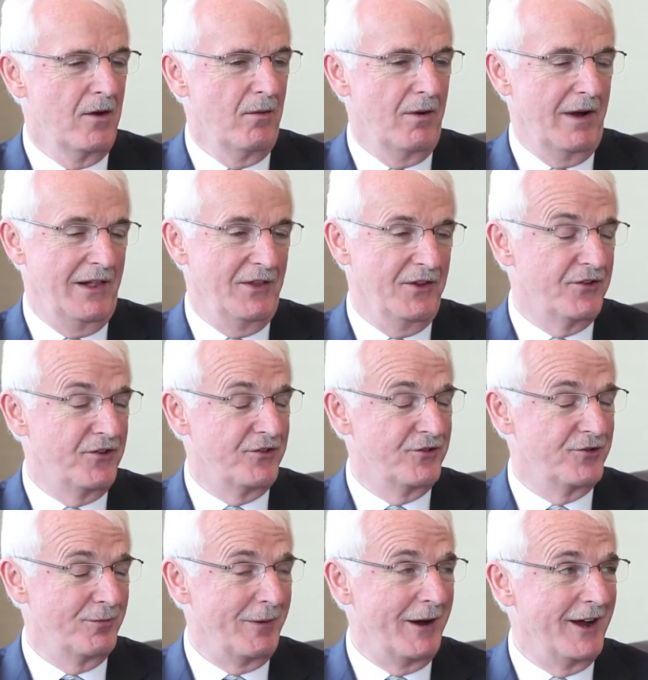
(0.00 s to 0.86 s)
Well, this
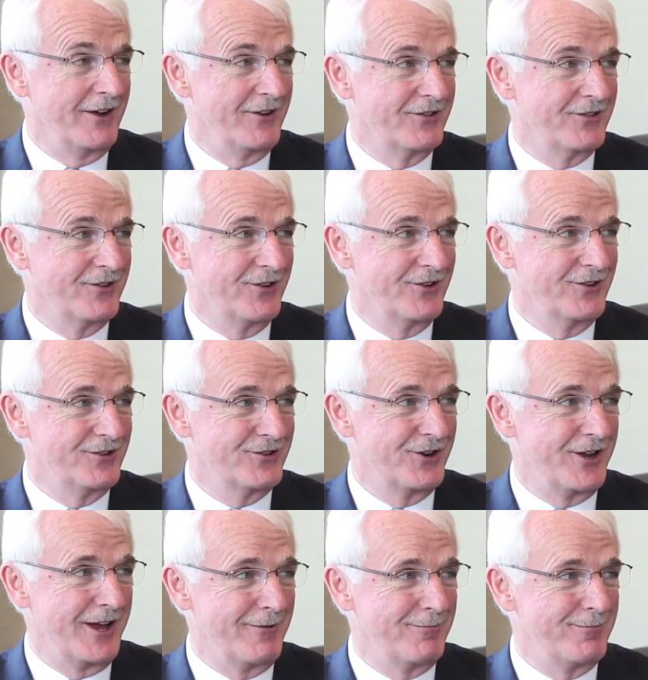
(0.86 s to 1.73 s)
is Dubai, so it
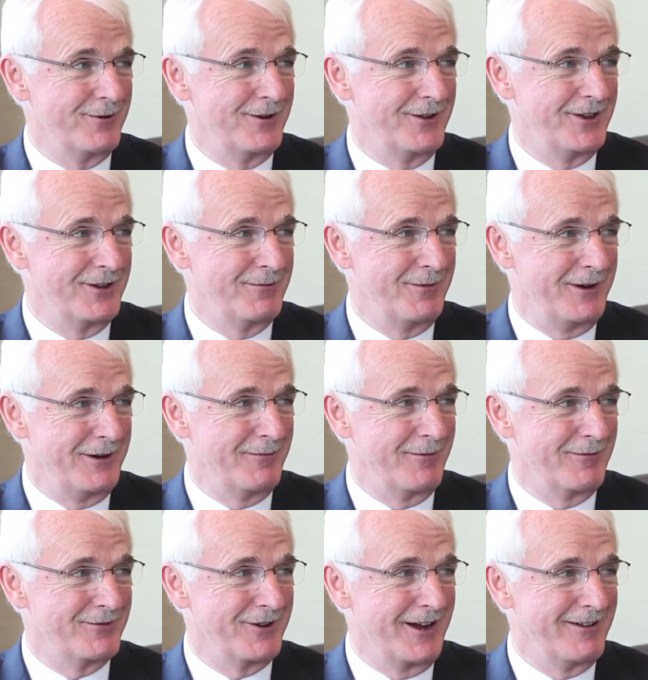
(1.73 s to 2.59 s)
should happen in the
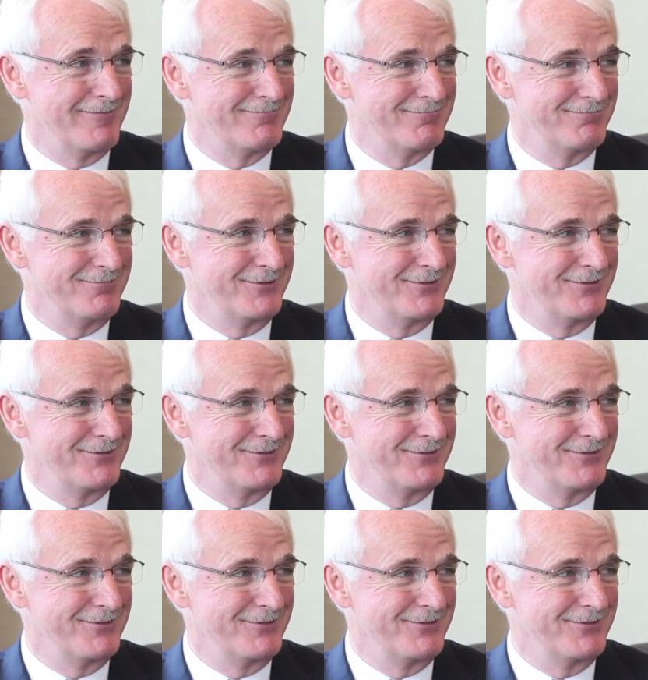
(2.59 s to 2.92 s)
minimum time,